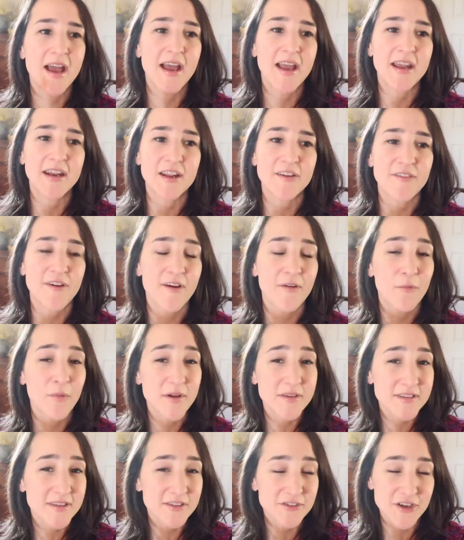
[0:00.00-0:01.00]
And if I
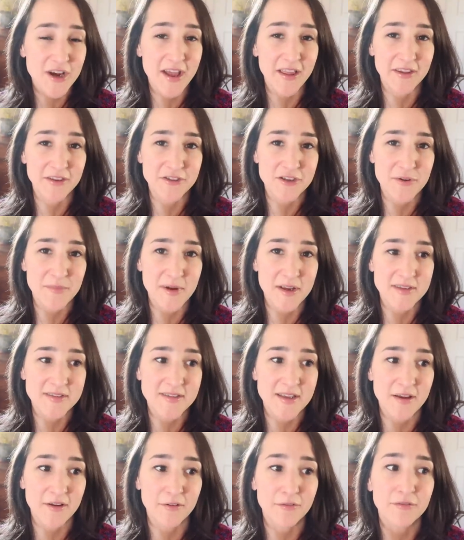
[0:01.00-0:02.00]
wasn't challenging
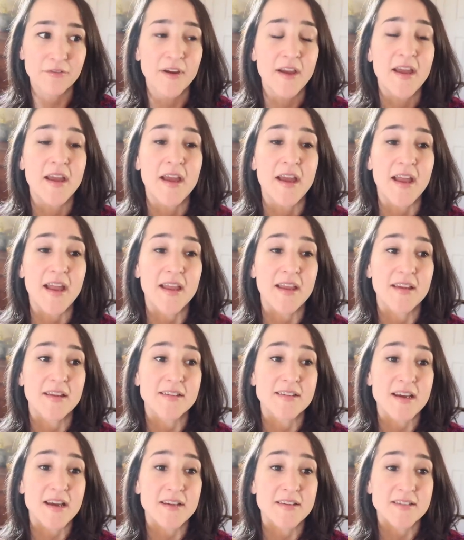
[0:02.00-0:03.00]
myself
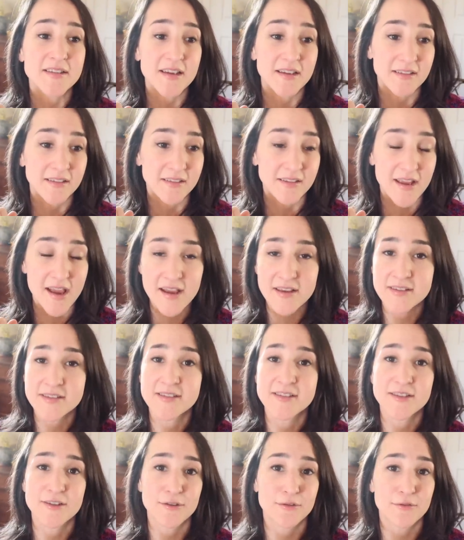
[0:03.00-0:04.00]
and I said yes
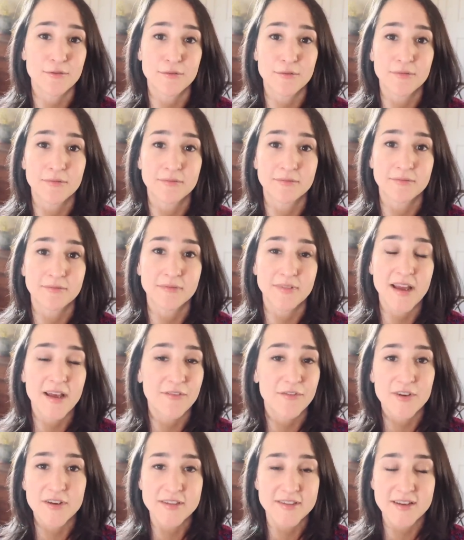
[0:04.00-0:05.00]
to
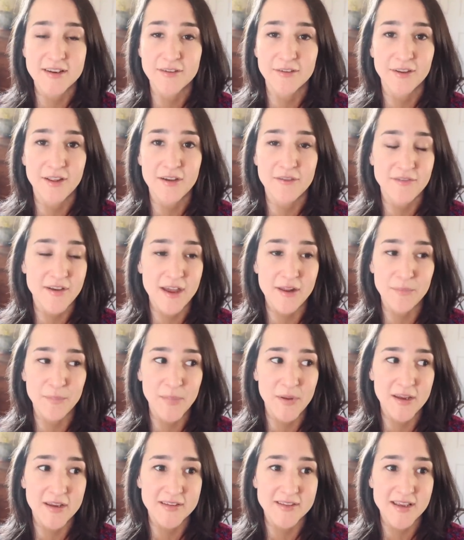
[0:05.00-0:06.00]
every single event
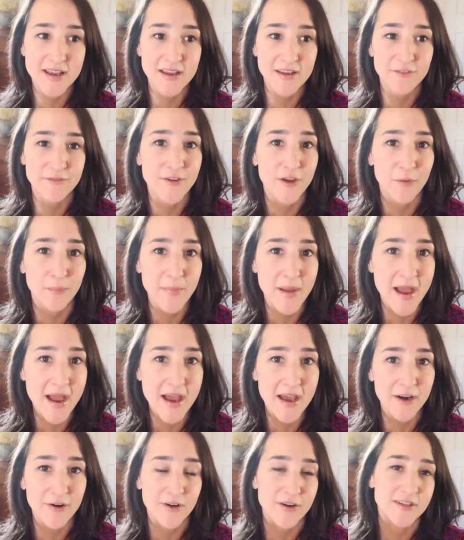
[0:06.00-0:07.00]
because I felt
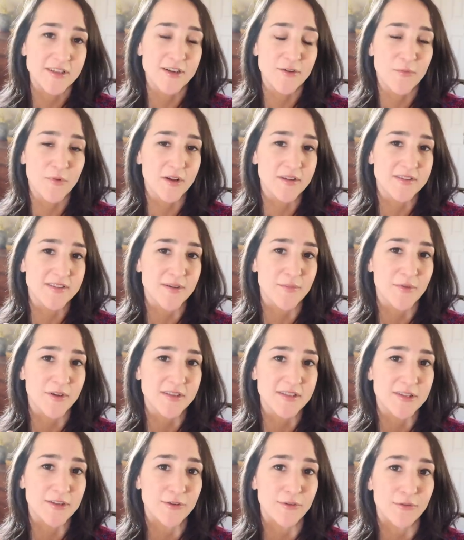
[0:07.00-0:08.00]
bad or I didn't want
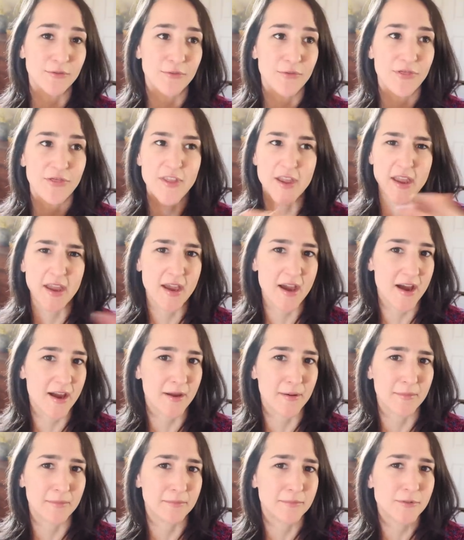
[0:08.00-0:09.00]
someone to think
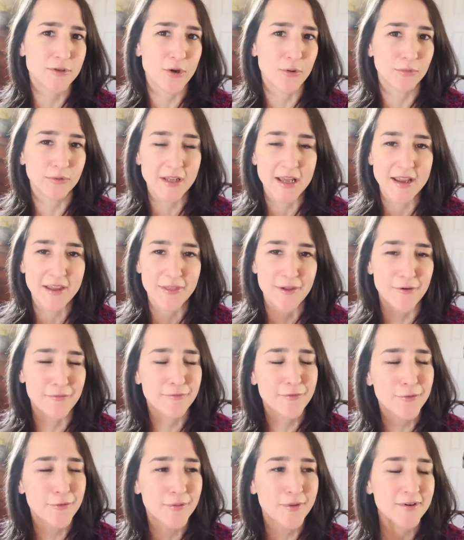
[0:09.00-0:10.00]
I don't like their
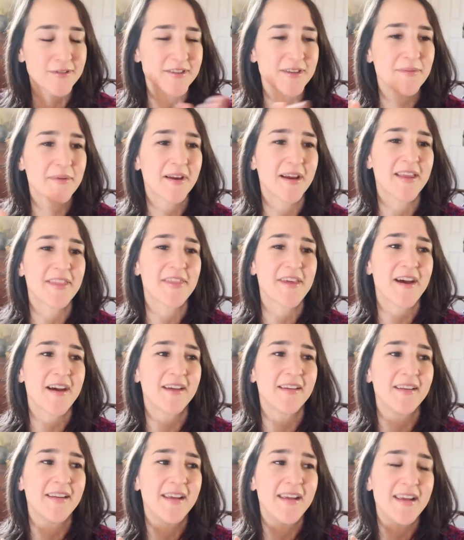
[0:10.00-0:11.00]
food or something like
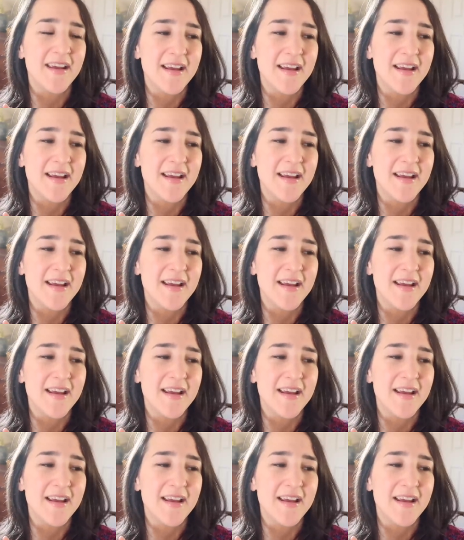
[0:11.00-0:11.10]
that,